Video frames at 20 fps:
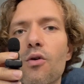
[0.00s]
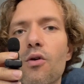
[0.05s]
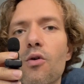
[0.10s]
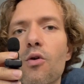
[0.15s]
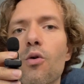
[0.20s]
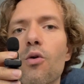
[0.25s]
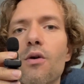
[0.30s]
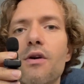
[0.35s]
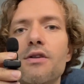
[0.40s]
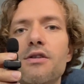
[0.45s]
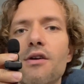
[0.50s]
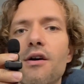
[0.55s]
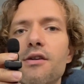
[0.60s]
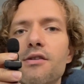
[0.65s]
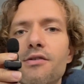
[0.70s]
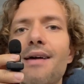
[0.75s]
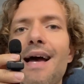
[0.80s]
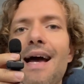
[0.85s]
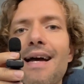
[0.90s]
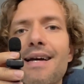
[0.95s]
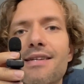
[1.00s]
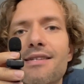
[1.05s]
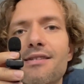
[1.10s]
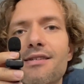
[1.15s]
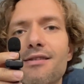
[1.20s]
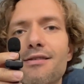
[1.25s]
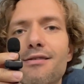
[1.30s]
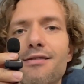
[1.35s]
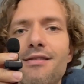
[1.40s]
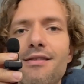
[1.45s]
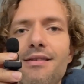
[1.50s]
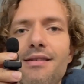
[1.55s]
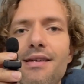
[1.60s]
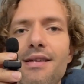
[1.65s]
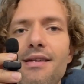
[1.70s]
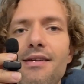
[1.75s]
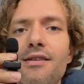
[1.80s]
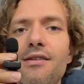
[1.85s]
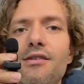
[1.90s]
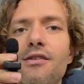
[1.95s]
horizontal axis,
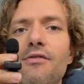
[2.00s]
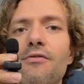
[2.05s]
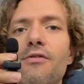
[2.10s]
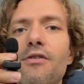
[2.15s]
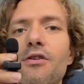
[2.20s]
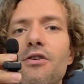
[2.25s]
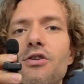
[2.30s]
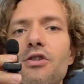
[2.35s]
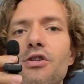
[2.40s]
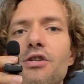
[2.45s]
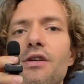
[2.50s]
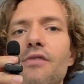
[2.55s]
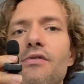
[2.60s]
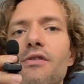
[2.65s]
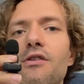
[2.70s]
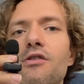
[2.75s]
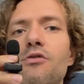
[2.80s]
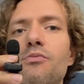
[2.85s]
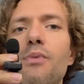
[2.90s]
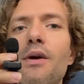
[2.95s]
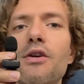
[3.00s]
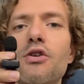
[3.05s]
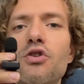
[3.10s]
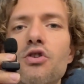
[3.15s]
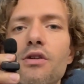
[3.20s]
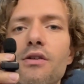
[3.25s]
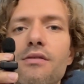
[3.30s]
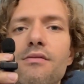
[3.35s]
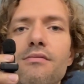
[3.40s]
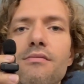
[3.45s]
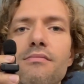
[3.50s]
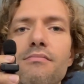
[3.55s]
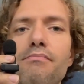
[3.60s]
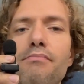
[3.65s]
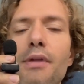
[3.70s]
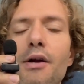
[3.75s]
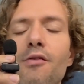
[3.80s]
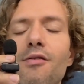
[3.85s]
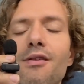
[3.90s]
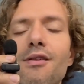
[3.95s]
the divergence of expression,
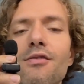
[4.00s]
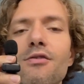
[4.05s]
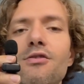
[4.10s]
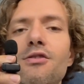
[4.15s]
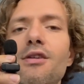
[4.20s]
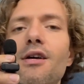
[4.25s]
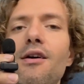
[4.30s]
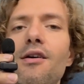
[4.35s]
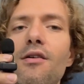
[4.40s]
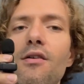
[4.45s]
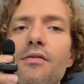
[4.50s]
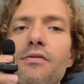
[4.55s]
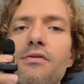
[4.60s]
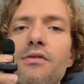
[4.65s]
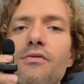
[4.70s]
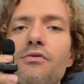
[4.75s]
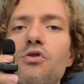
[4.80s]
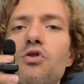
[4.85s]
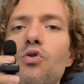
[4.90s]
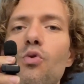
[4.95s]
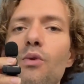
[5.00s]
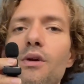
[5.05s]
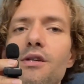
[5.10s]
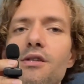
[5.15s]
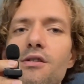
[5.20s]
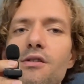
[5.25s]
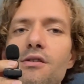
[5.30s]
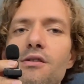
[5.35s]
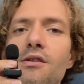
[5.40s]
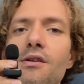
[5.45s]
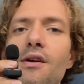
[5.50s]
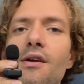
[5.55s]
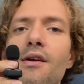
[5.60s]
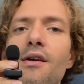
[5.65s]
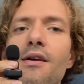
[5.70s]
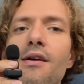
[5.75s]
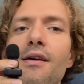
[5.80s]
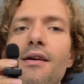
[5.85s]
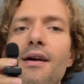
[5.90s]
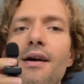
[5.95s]
parallel selves of choice.
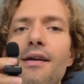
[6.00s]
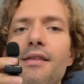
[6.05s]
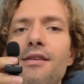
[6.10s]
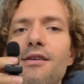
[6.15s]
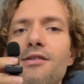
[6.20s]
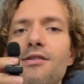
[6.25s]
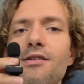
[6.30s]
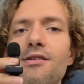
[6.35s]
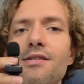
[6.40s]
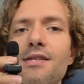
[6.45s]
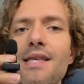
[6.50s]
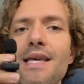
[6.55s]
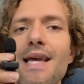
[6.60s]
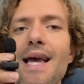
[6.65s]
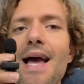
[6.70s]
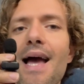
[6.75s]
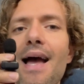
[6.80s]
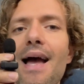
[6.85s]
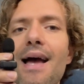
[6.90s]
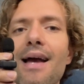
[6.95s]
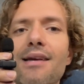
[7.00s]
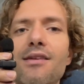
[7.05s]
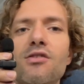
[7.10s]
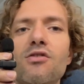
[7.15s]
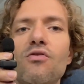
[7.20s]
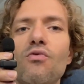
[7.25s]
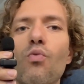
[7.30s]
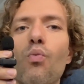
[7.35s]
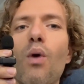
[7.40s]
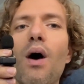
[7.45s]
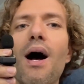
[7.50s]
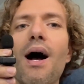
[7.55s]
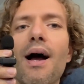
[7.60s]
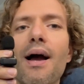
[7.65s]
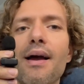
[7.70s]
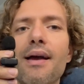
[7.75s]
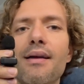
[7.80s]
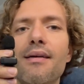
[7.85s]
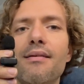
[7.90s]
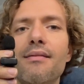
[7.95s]
This is the x and
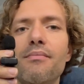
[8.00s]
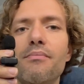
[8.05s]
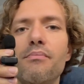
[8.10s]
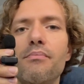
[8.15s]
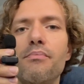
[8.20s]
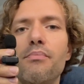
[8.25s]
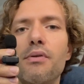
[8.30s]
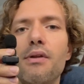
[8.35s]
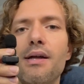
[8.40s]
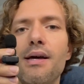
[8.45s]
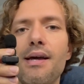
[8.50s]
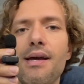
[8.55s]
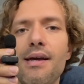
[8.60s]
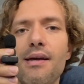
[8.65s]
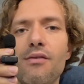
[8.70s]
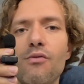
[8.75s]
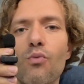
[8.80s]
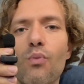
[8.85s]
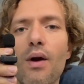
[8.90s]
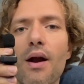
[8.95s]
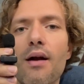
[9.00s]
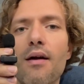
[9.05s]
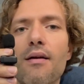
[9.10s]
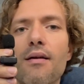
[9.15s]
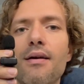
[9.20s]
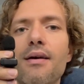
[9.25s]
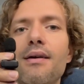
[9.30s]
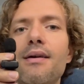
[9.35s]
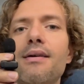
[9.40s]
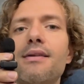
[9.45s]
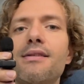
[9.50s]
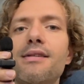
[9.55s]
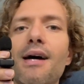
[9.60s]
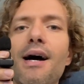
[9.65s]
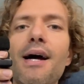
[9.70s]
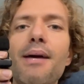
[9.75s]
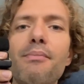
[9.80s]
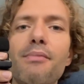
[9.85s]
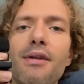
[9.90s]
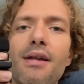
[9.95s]
y plane where
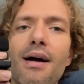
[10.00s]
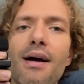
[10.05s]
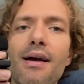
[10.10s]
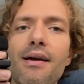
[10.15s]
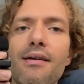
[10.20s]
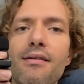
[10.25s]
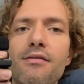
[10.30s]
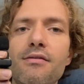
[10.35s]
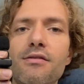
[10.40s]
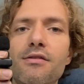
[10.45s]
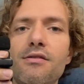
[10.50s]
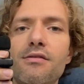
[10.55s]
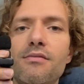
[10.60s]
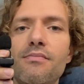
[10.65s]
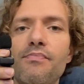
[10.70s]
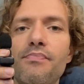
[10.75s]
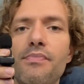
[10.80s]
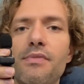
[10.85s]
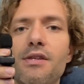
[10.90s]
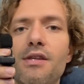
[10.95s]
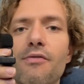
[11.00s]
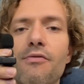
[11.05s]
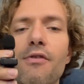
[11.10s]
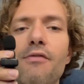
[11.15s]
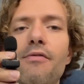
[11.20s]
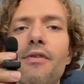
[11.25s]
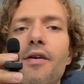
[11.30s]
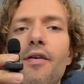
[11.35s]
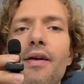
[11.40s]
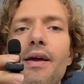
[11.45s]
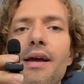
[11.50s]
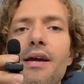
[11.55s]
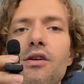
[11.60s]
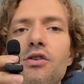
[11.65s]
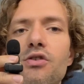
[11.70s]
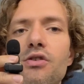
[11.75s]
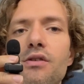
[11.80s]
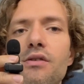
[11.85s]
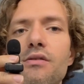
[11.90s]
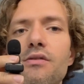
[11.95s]
timelines, different
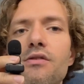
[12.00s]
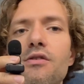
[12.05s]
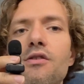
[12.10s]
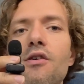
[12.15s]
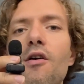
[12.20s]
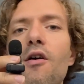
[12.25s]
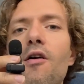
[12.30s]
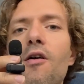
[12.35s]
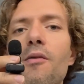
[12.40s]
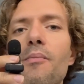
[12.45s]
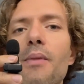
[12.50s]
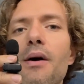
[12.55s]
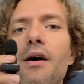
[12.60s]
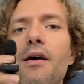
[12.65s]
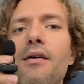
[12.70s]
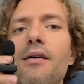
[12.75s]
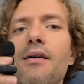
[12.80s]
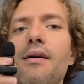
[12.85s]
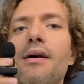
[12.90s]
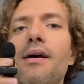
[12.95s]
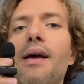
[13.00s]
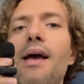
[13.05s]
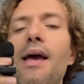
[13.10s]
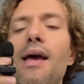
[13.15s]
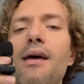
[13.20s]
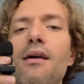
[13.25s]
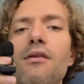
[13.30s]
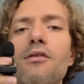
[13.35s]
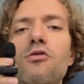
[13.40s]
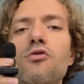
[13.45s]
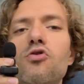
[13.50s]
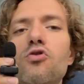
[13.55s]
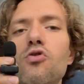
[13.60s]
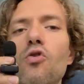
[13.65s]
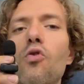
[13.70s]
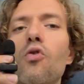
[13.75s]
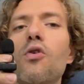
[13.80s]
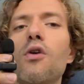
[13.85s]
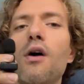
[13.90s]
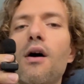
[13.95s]
variations, karma, and
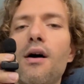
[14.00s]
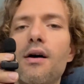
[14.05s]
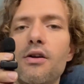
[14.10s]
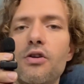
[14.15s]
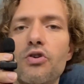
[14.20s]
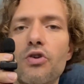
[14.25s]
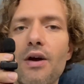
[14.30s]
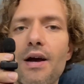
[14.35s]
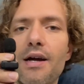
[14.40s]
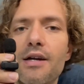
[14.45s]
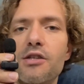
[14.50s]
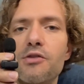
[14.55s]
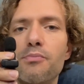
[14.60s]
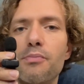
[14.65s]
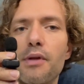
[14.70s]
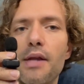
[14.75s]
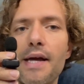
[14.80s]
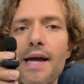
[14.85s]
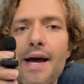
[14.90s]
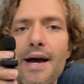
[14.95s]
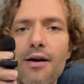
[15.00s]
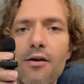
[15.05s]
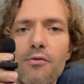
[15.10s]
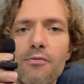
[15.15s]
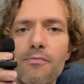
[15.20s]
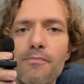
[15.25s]
soul contracts play out.